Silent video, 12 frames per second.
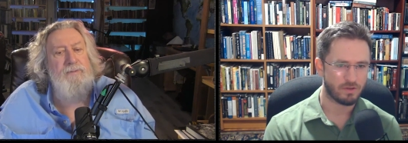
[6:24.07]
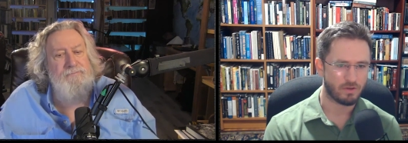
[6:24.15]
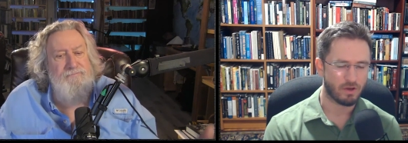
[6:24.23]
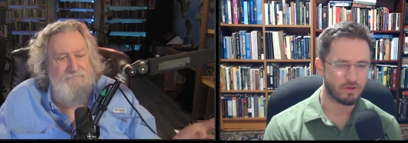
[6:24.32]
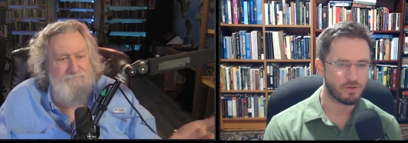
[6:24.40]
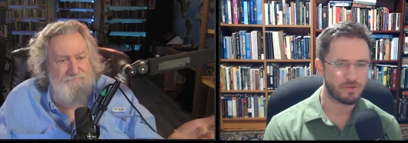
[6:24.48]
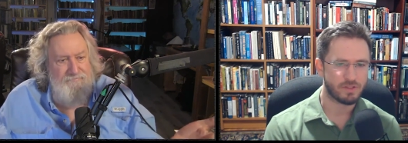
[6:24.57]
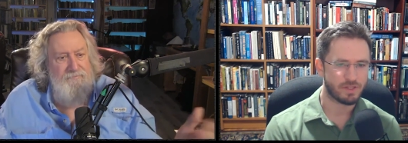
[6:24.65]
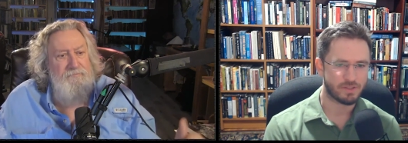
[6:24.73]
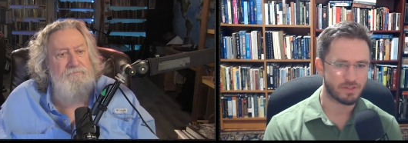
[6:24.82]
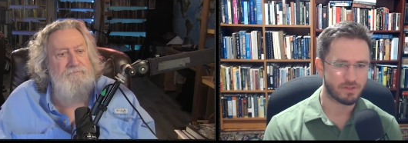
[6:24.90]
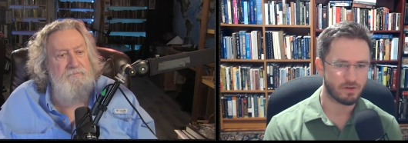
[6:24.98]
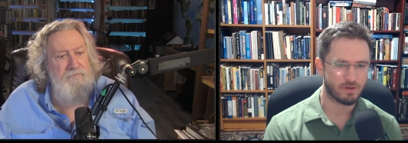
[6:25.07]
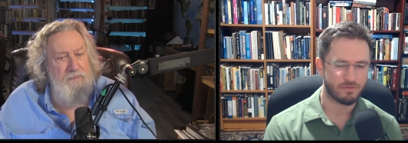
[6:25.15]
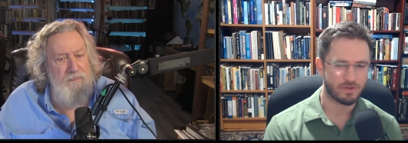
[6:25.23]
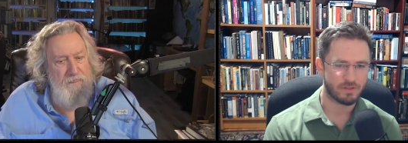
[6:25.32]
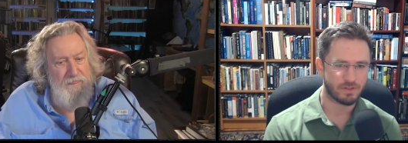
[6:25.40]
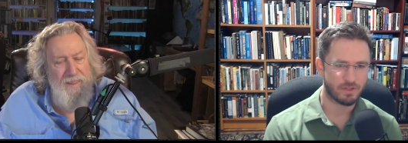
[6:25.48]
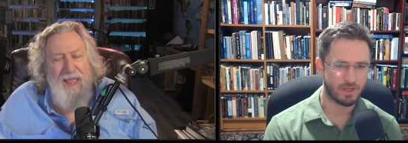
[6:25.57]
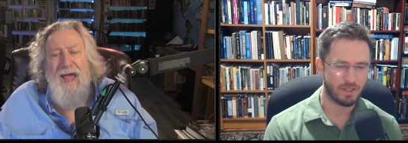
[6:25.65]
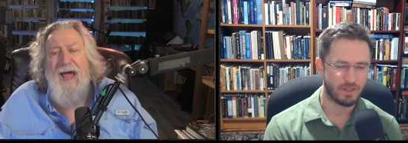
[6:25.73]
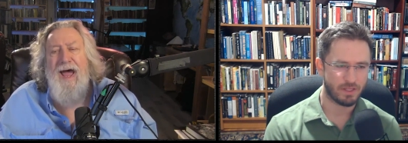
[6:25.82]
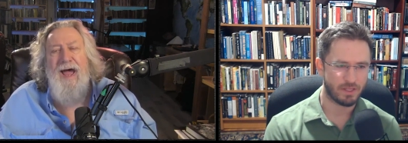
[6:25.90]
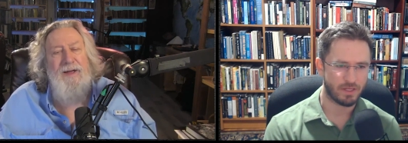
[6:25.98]
Speaker 1: all you see is the surface.
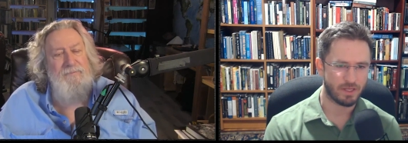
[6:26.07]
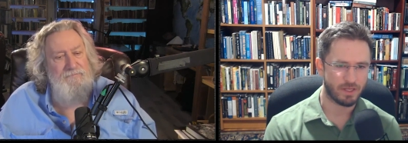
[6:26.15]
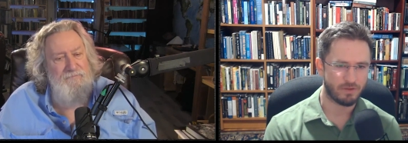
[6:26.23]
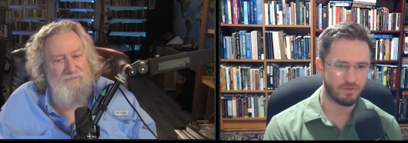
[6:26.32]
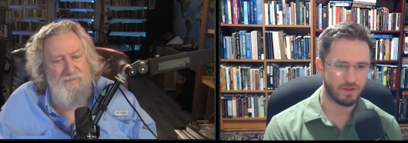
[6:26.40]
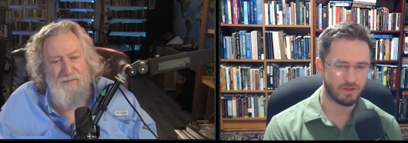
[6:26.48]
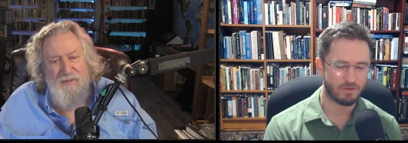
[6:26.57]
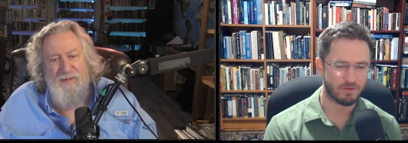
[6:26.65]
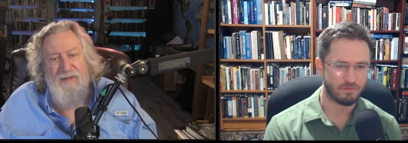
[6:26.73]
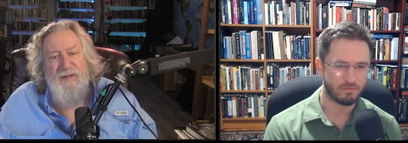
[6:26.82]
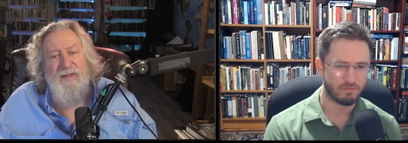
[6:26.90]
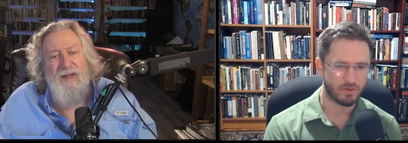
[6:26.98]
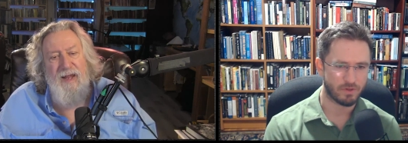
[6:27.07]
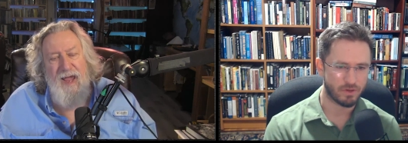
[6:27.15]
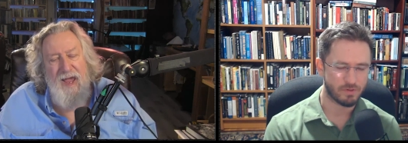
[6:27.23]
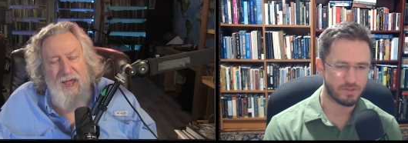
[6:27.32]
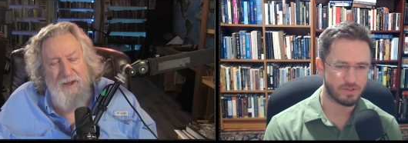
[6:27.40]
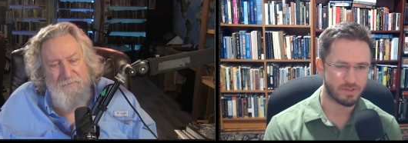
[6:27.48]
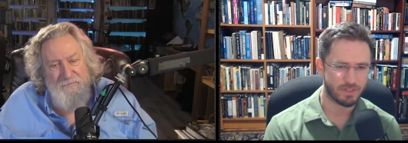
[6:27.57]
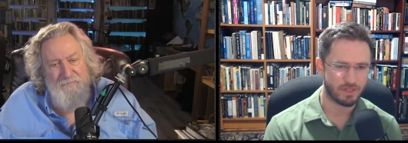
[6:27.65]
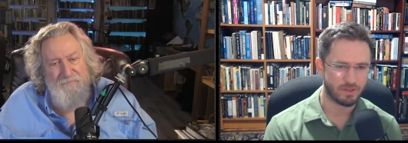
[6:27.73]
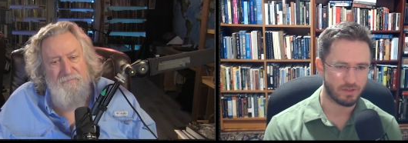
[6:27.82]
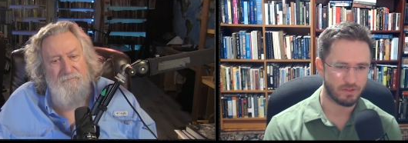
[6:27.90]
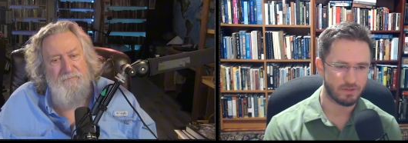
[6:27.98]
And then if it goes
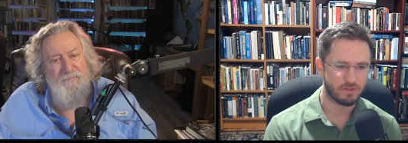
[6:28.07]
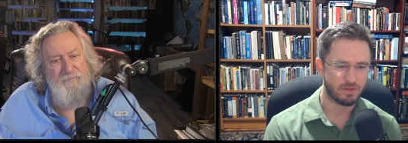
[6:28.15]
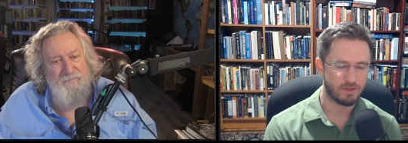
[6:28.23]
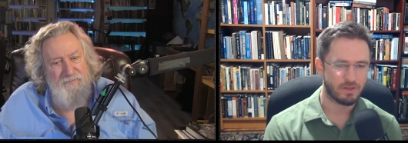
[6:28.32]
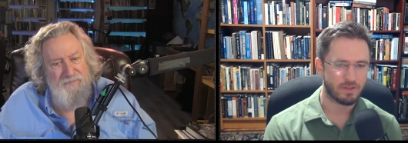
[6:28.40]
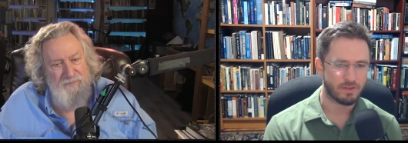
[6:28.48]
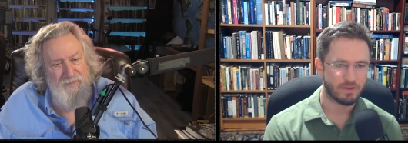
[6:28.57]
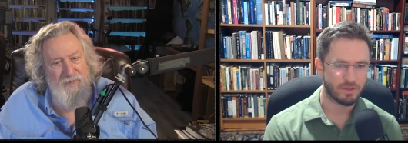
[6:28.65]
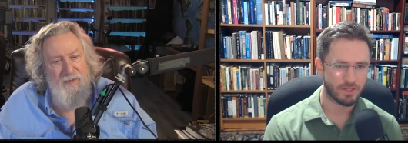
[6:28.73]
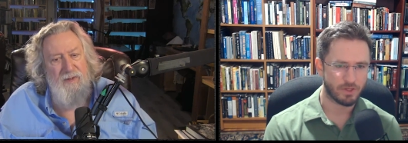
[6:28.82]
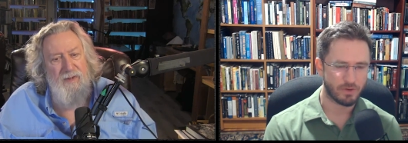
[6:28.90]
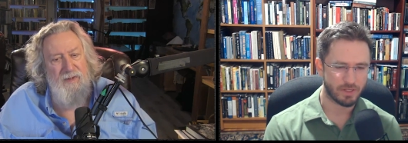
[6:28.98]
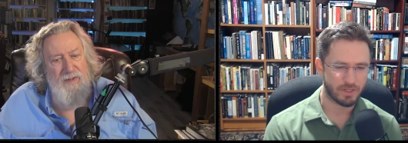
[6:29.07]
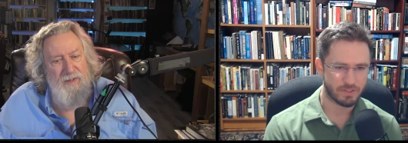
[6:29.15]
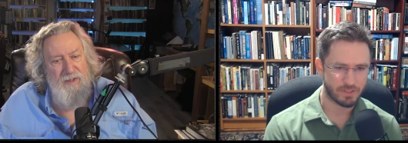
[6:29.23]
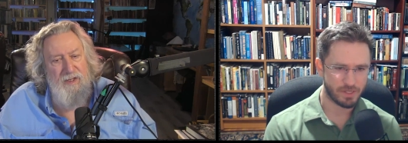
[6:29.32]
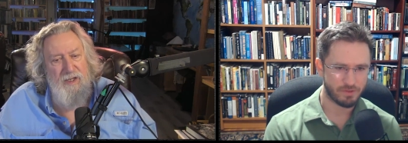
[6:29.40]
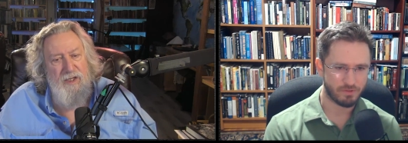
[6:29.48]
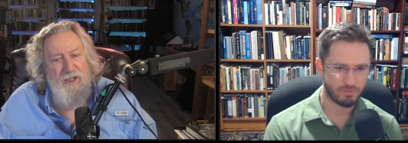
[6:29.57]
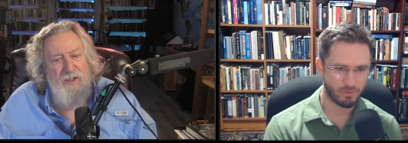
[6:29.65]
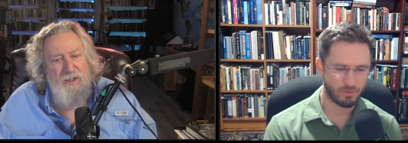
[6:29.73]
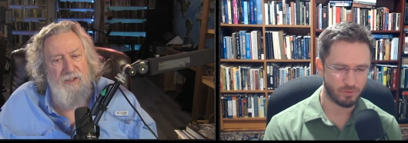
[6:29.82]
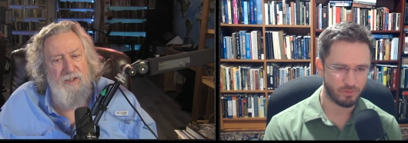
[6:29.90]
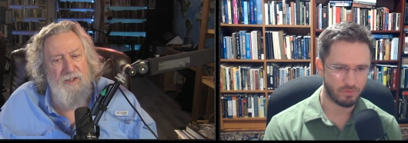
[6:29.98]
still, then you can see
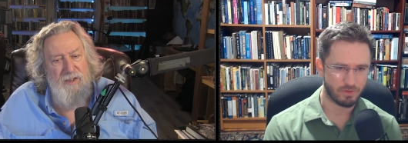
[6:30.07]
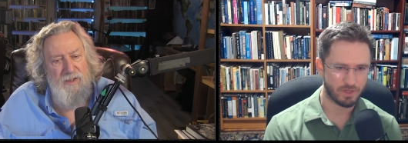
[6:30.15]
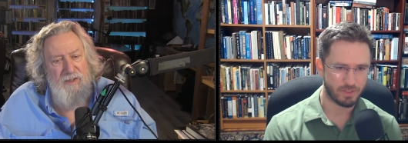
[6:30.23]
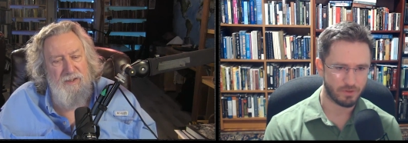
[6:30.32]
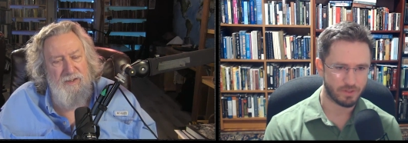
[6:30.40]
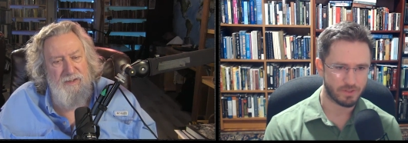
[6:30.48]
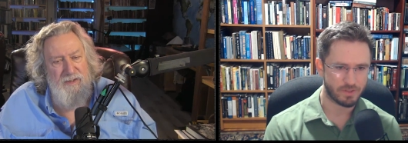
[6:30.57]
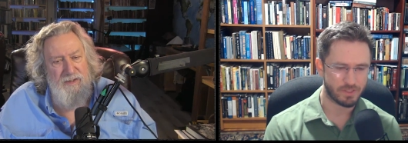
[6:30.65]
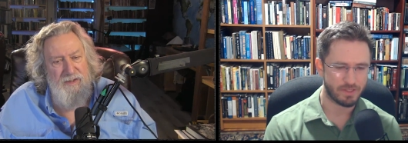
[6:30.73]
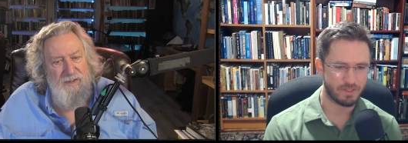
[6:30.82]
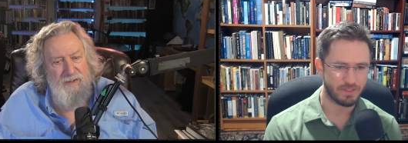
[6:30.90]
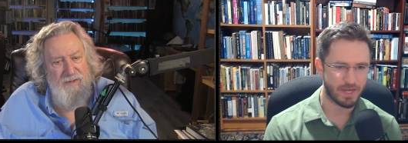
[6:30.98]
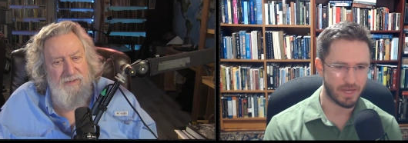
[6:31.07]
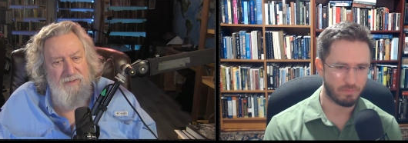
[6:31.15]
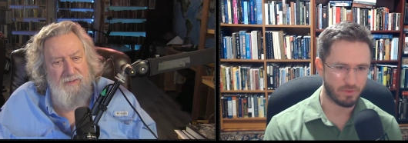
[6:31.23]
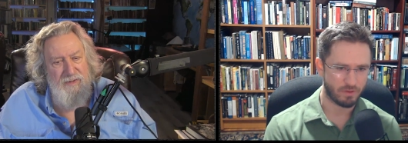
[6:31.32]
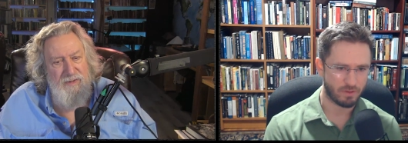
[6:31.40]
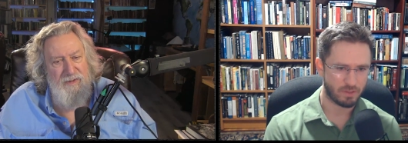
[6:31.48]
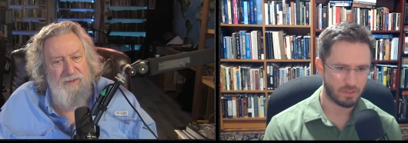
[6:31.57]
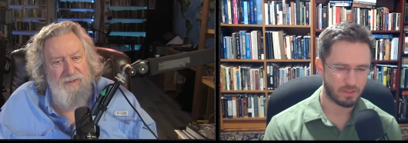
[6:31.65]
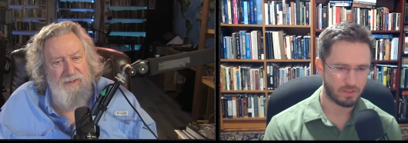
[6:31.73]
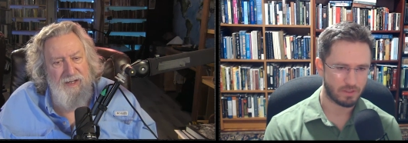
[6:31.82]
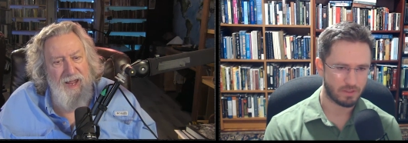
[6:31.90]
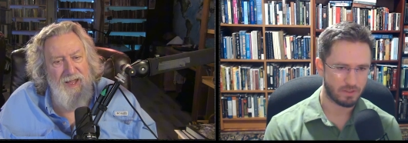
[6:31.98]
through and you can see the depth.
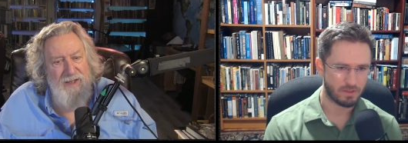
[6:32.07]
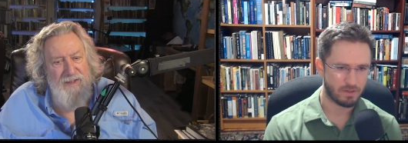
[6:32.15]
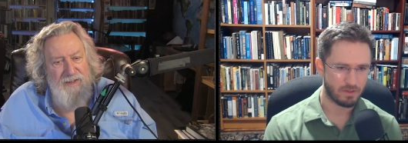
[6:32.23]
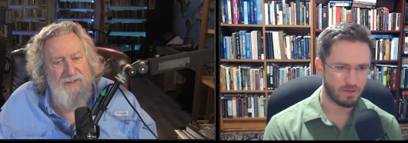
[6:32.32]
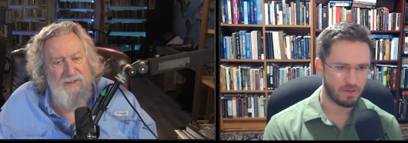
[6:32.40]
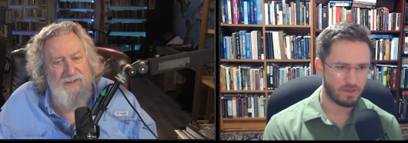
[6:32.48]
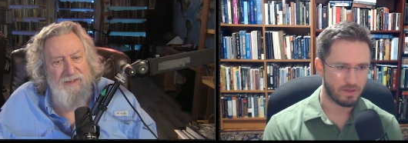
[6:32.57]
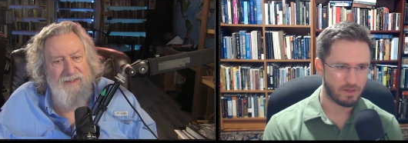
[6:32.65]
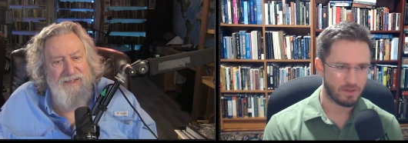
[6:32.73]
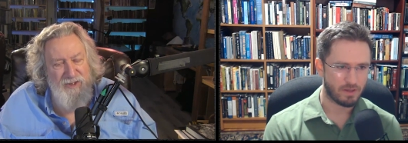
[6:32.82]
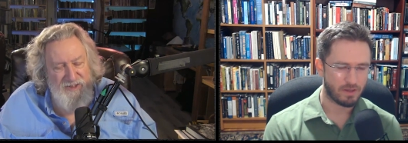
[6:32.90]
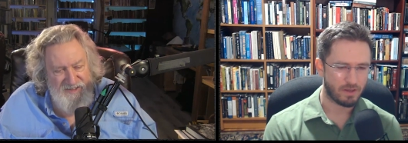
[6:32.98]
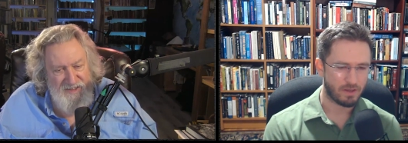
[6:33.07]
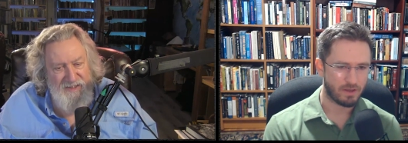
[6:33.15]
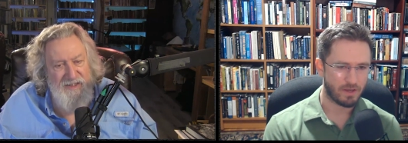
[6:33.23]
Yeah.
Speaker 2: You can see the